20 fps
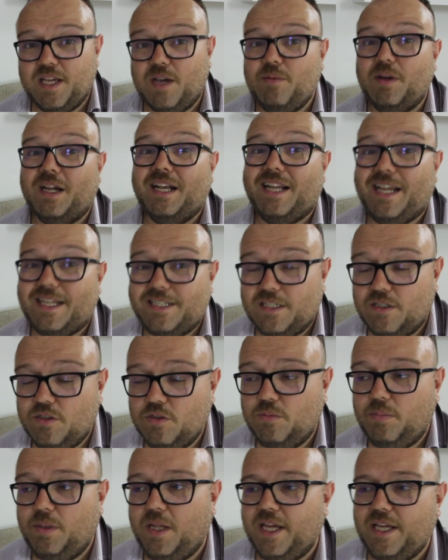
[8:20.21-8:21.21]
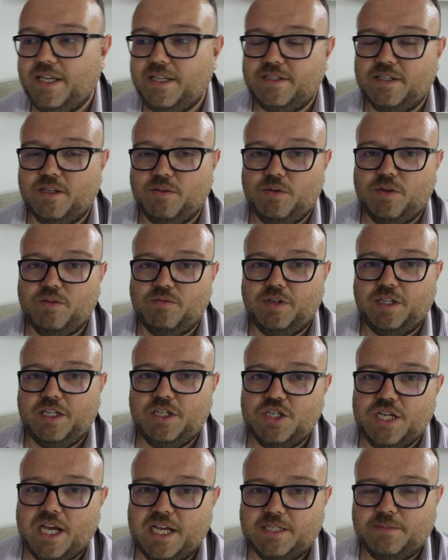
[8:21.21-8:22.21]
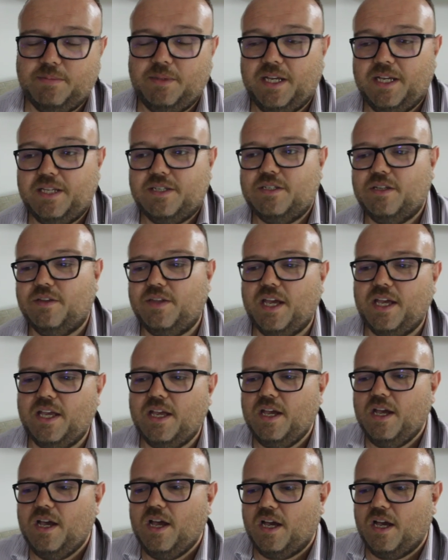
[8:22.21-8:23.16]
there were classical players, they weren't really jazz players, so they